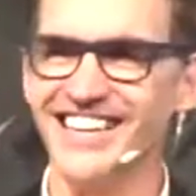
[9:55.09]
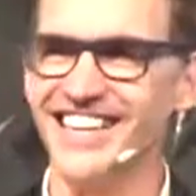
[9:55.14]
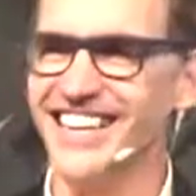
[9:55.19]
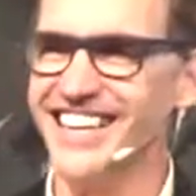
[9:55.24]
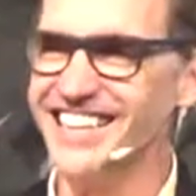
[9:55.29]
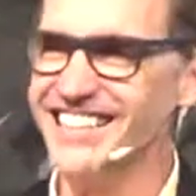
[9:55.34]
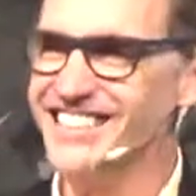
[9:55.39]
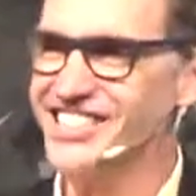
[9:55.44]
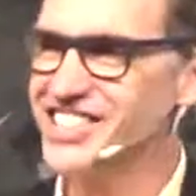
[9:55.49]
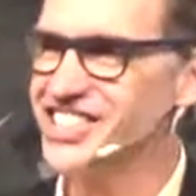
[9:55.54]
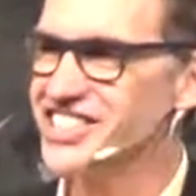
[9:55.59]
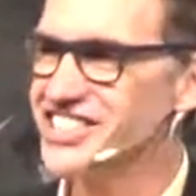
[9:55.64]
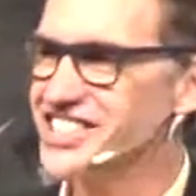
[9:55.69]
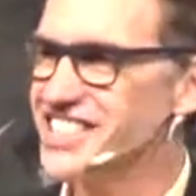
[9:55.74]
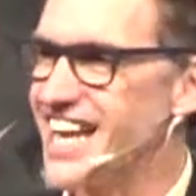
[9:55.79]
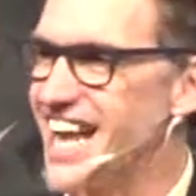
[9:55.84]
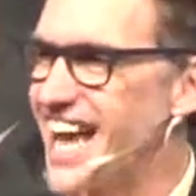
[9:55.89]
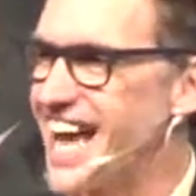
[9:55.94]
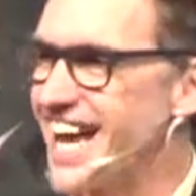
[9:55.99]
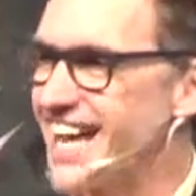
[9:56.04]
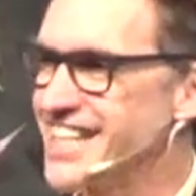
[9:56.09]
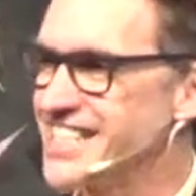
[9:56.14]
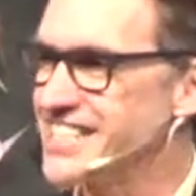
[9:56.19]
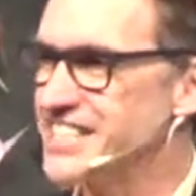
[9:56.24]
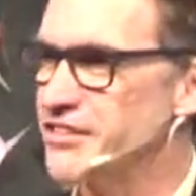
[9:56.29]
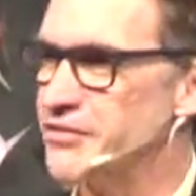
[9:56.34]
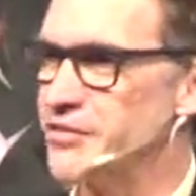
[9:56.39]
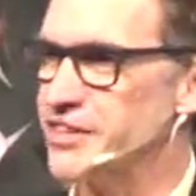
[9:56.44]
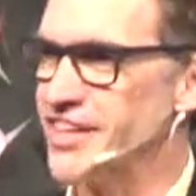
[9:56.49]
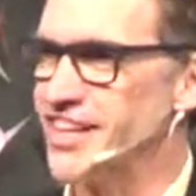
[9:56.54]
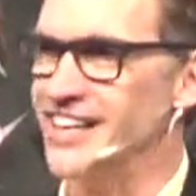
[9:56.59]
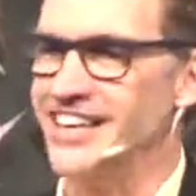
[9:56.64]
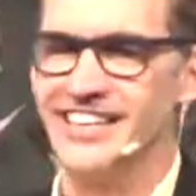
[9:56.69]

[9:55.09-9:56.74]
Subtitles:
conscious act of